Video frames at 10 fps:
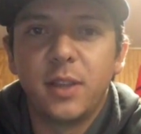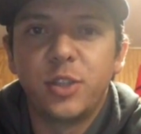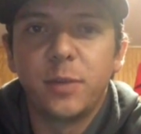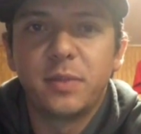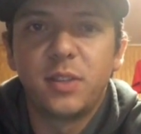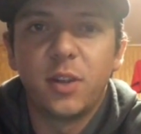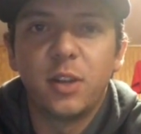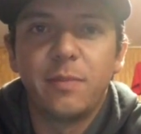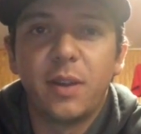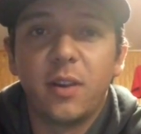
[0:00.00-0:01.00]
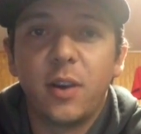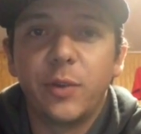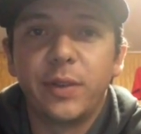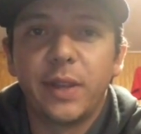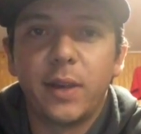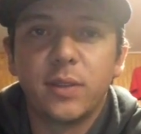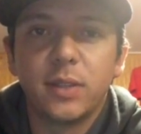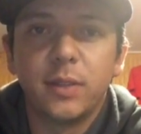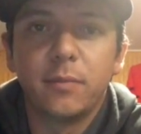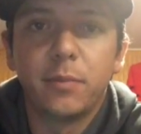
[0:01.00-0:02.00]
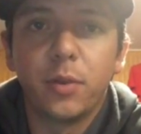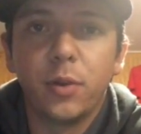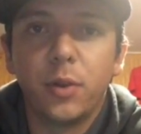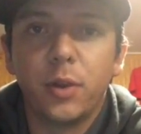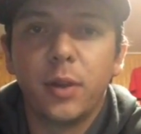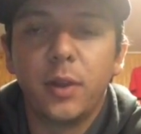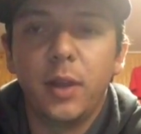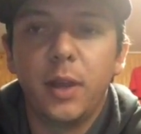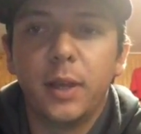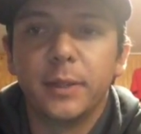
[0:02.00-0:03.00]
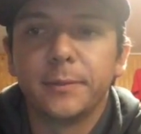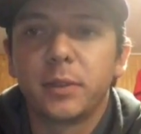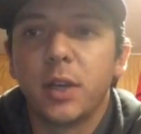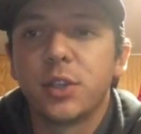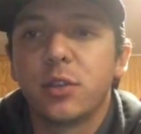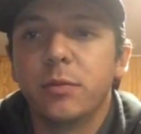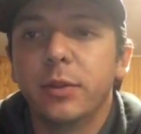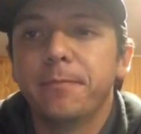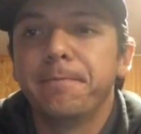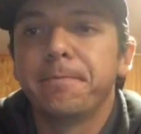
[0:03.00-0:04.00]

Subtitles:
Trips start at about $100,000 per customer.